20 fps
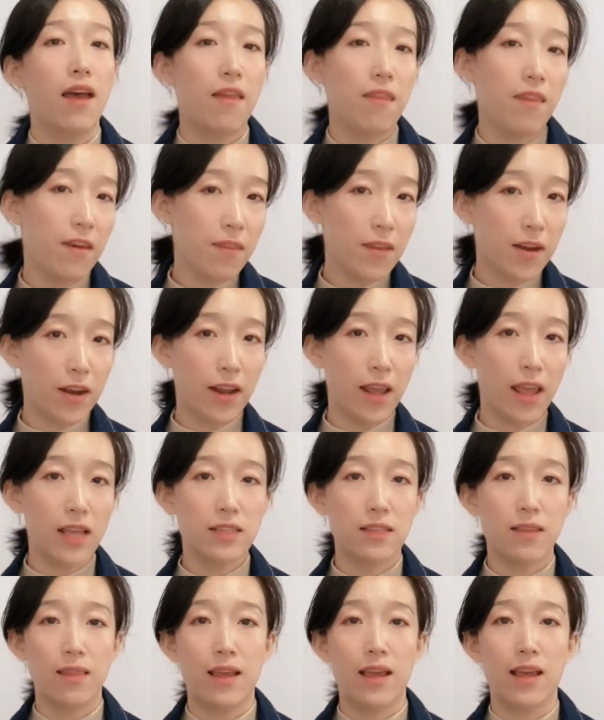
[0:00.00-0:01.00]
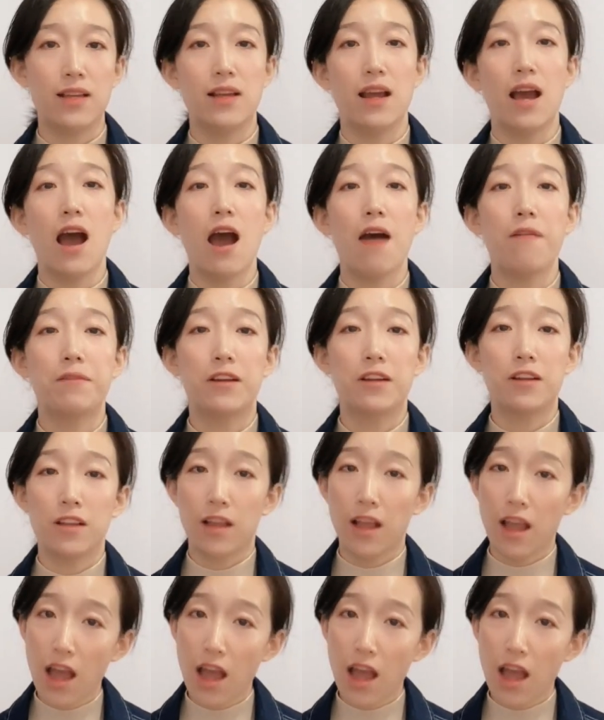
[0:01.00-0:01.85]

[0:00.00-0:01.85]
Another is that after the